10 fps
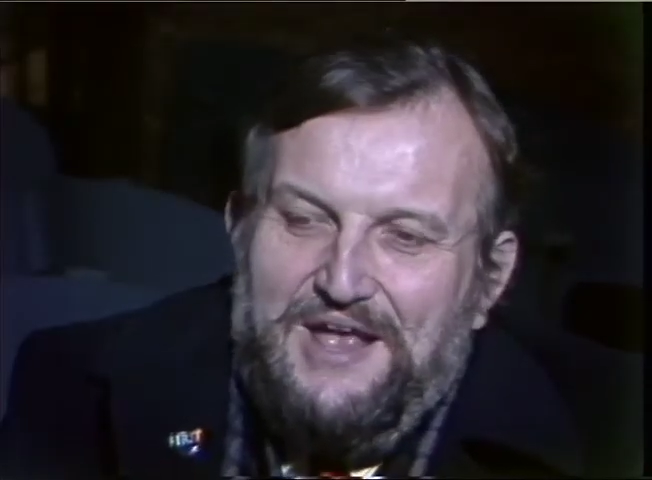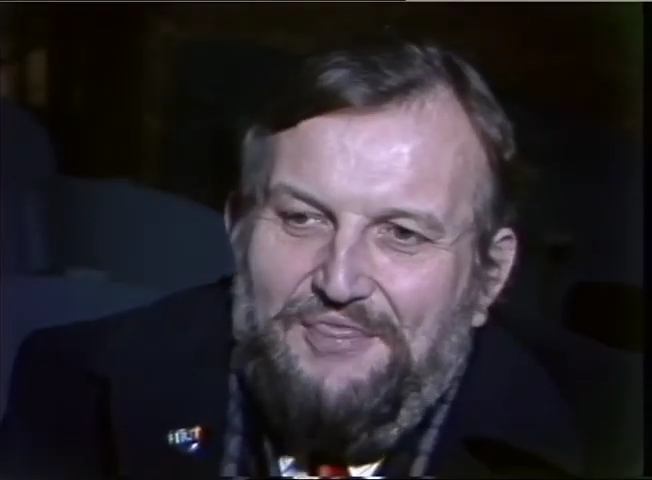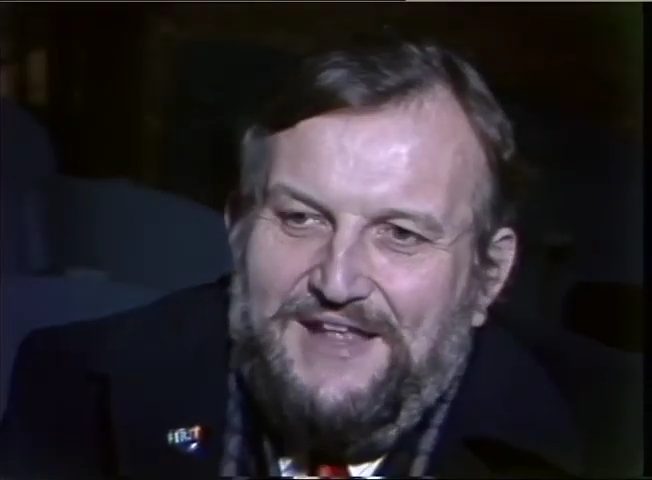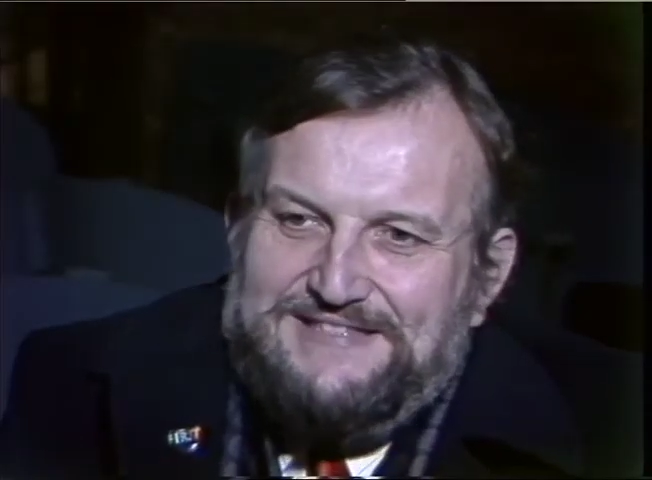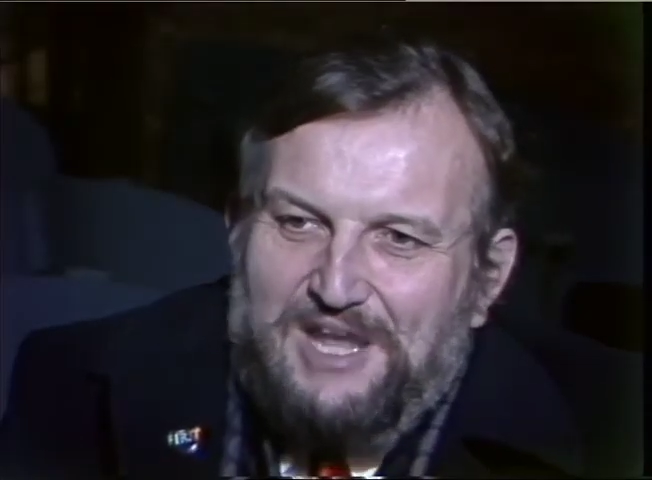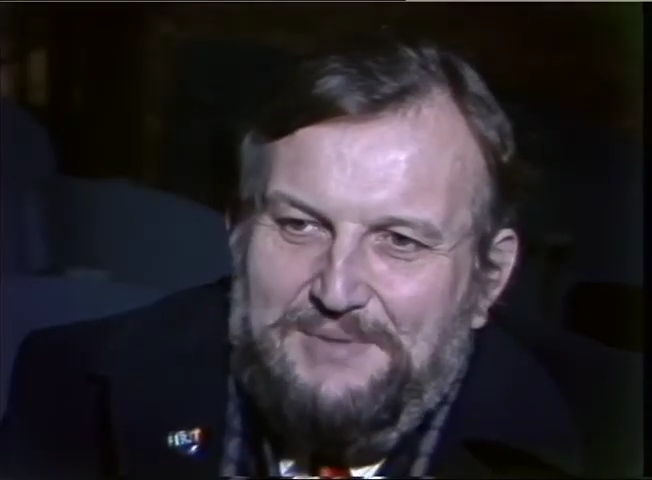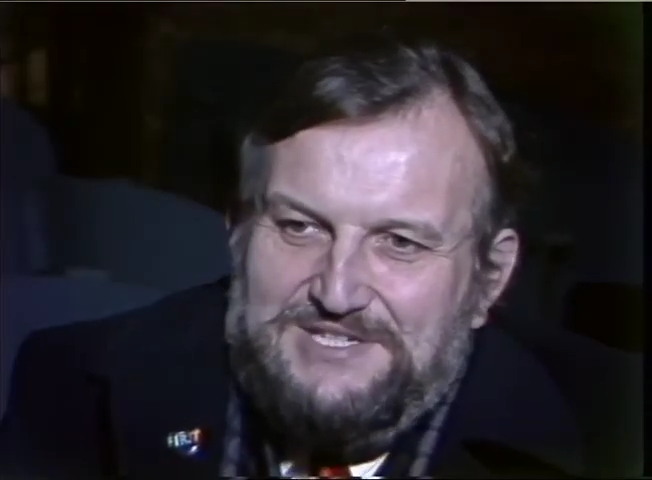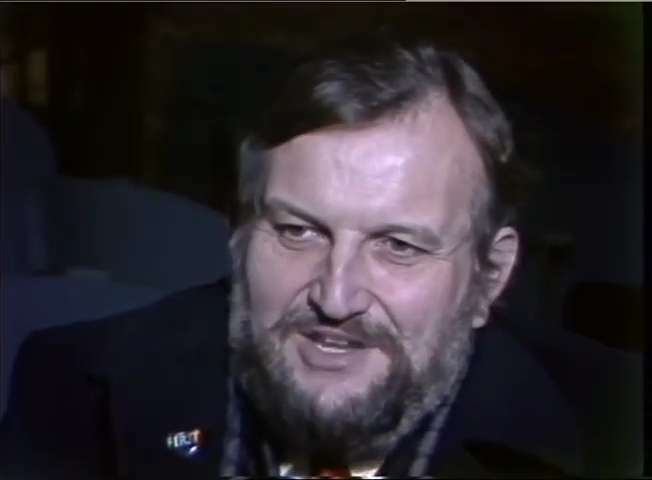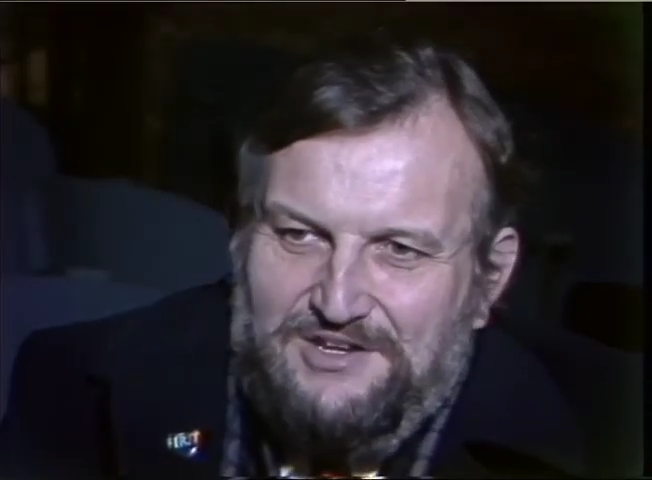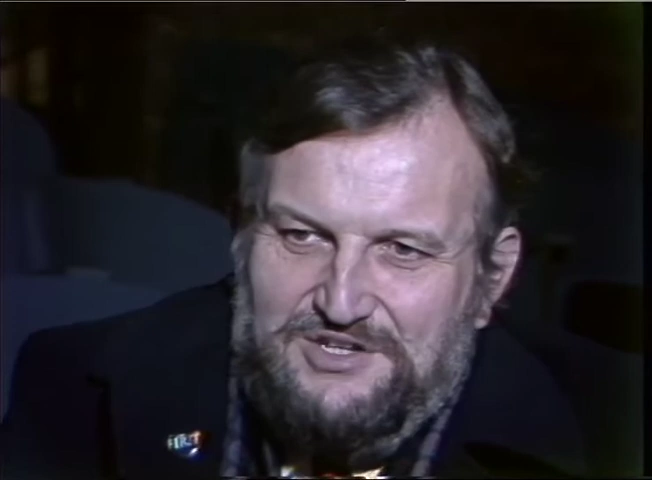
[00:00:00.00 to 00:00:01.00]
That's now been
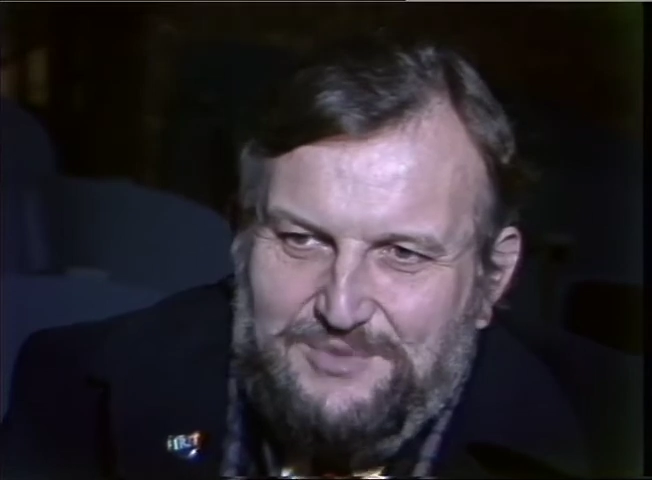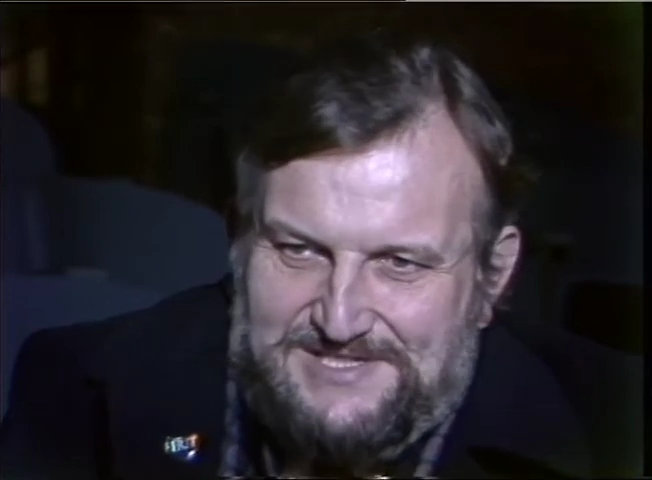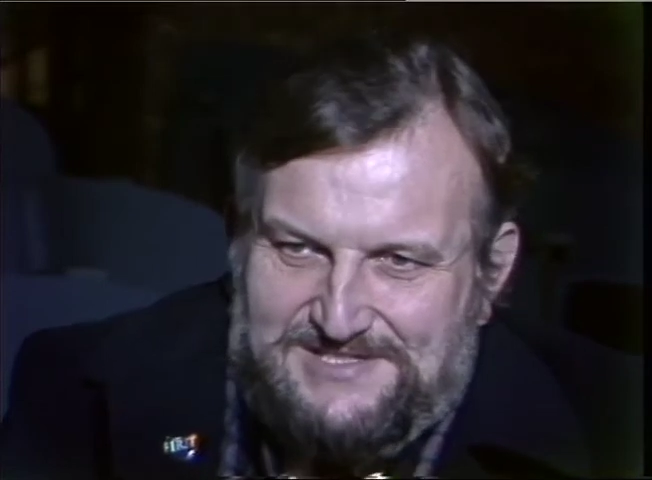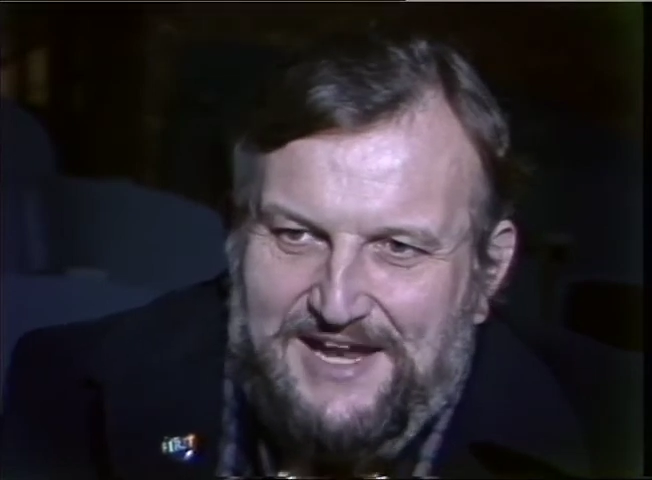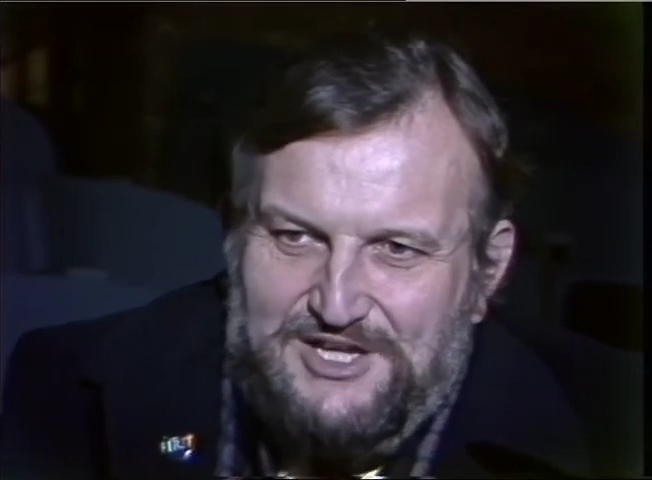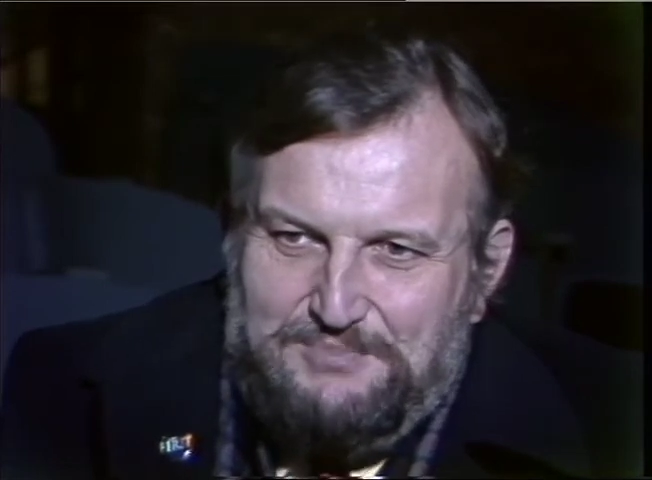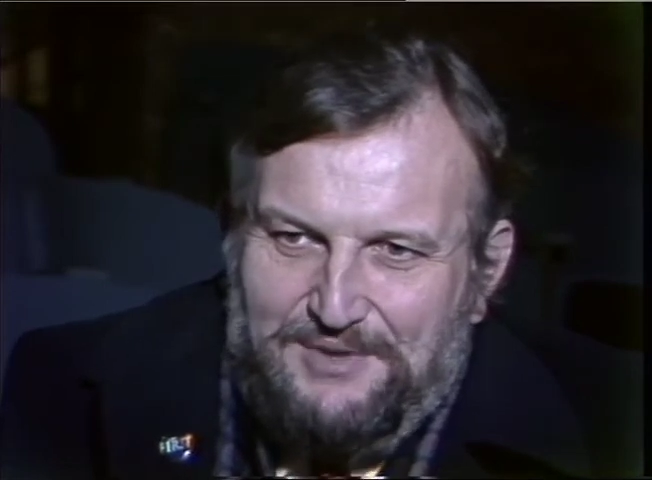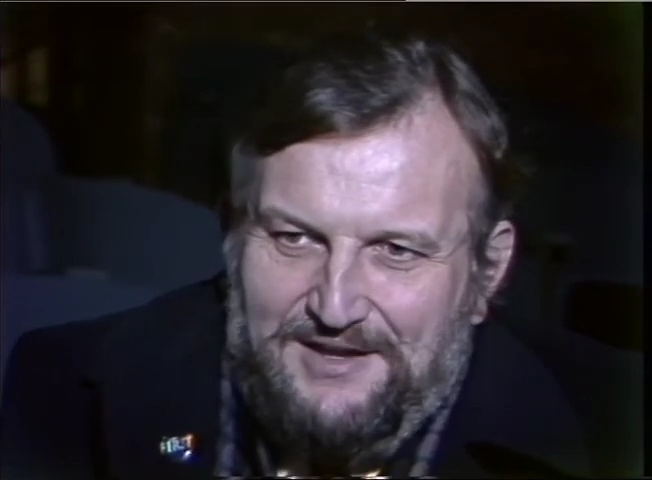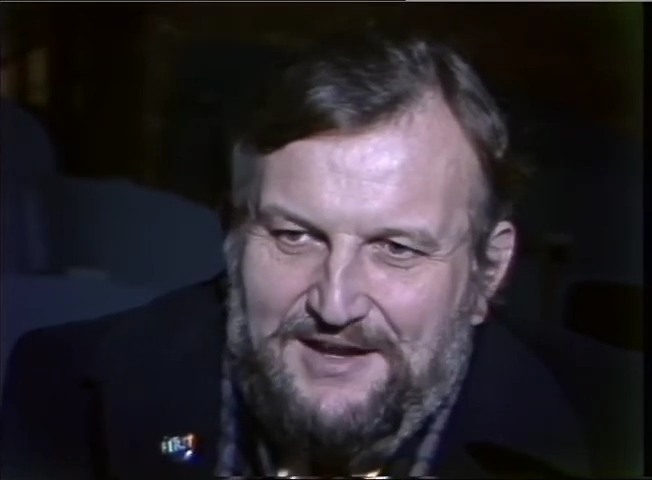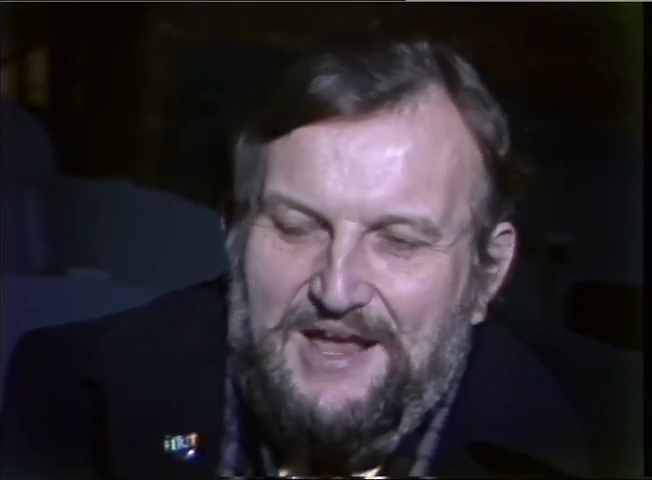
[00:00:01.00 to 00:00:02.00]
turned into a stage
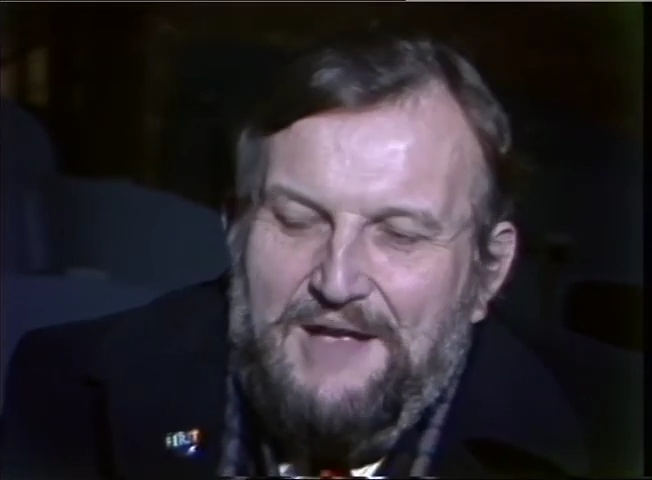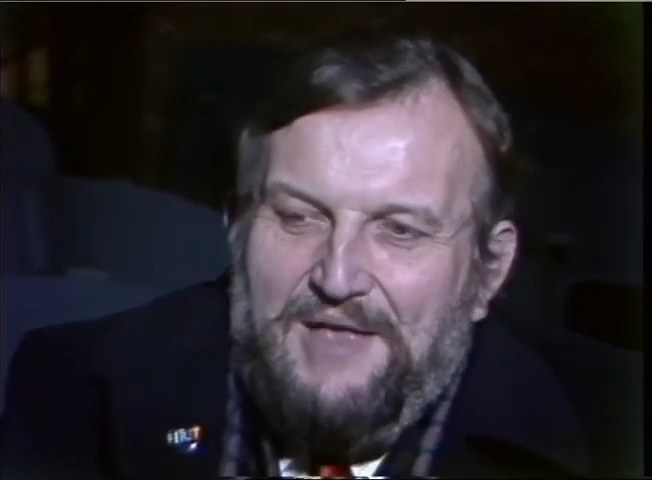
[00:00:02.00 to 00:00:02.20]
play.